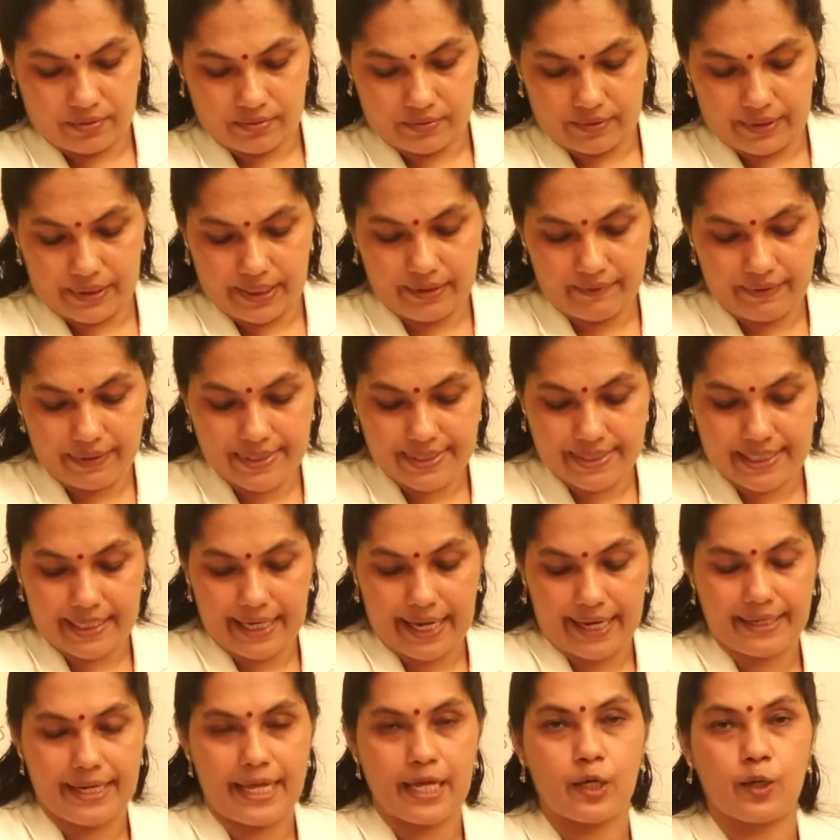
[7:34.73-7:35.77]
Okay, once
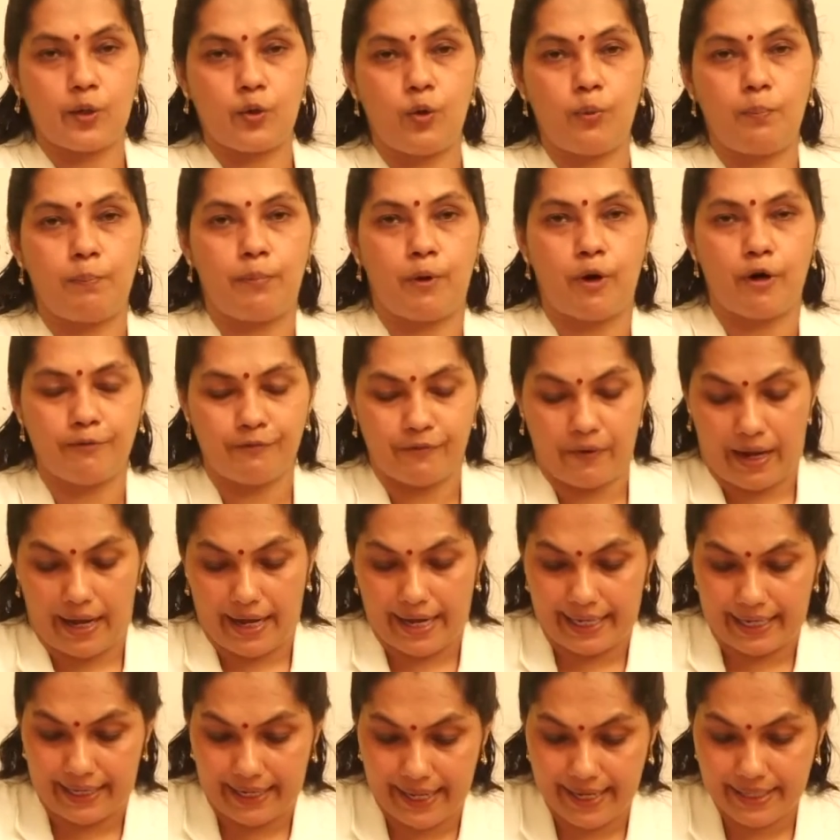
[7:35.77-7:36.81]
again a group of
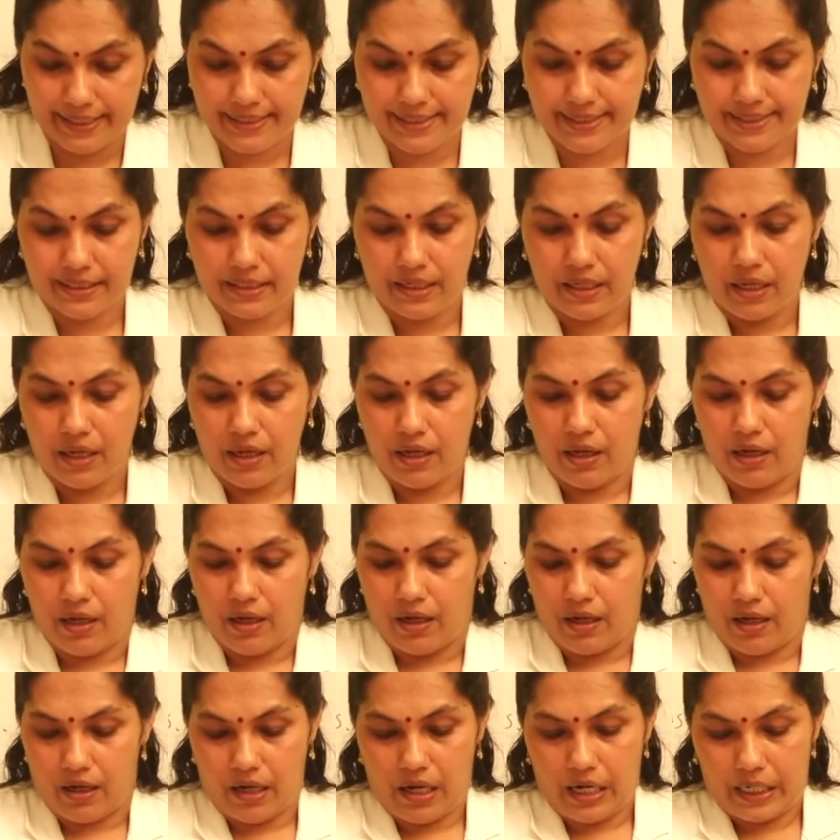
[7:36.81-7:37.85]
islands
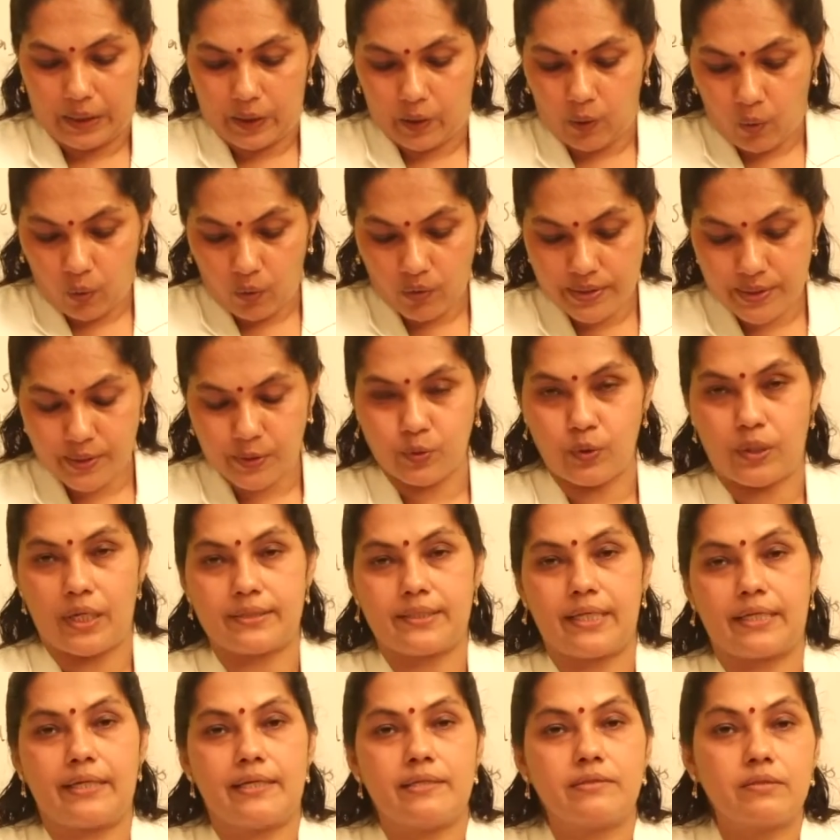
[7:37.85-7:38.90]
close
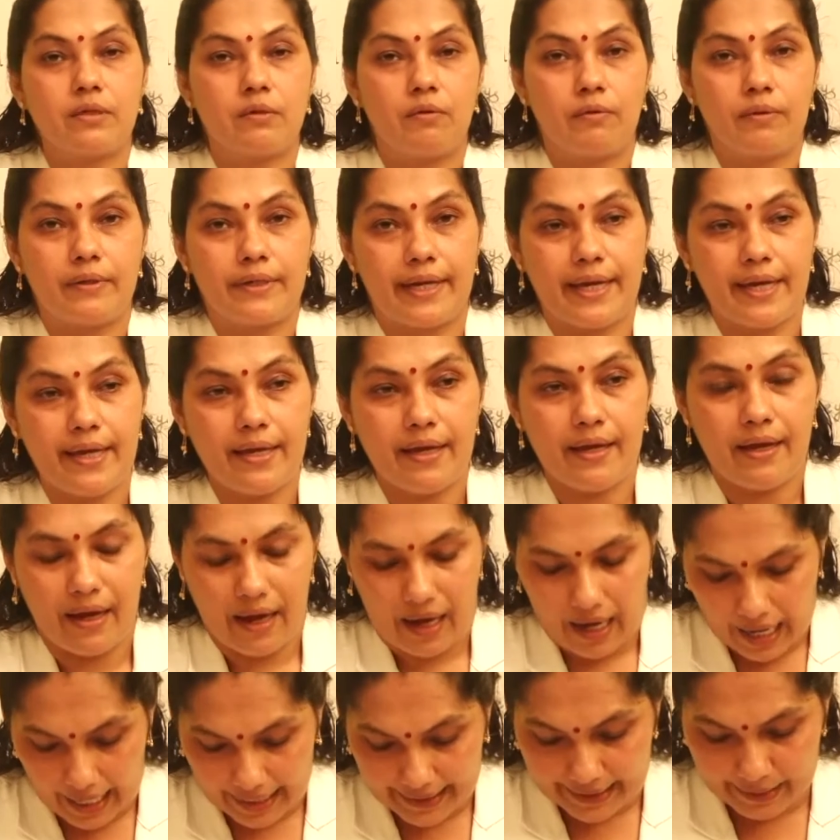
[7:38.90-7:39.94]
together is called
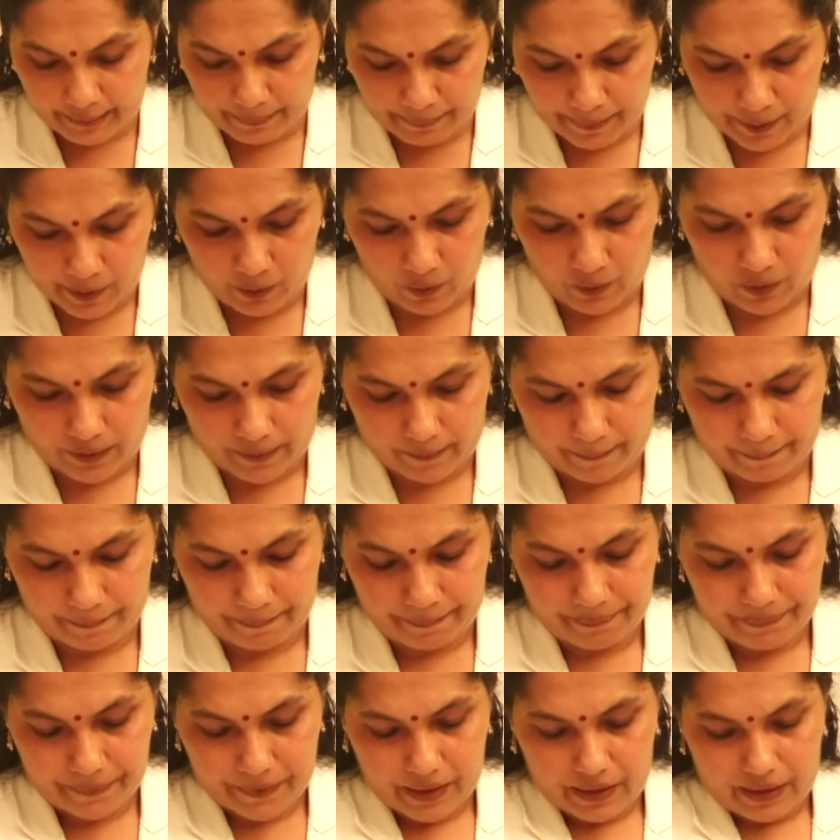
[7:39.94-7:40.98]
archipelago.
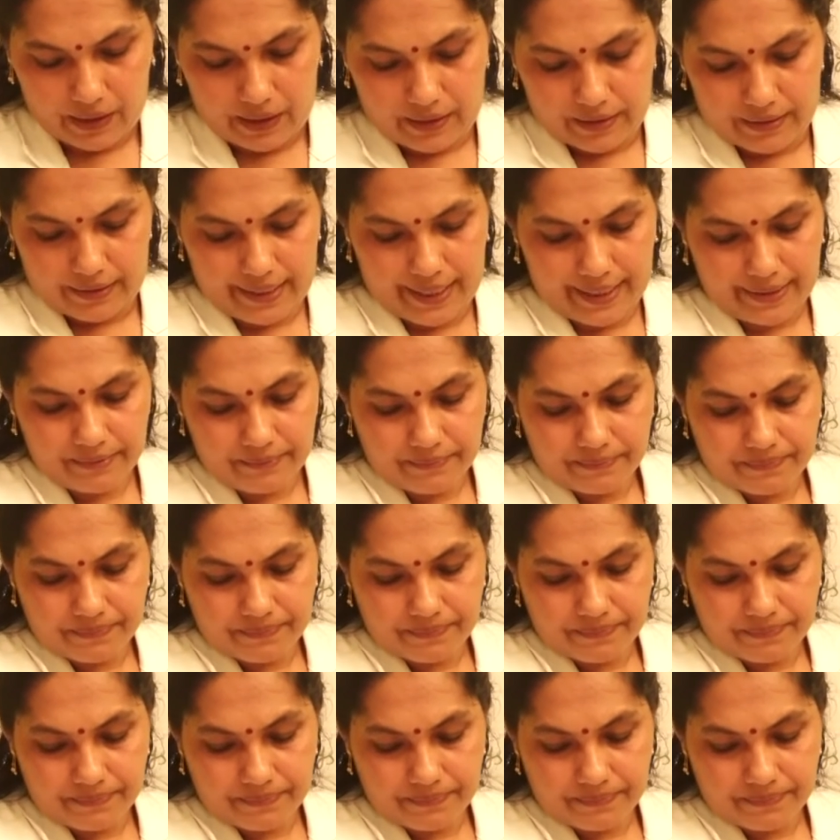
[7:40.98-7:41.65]
Then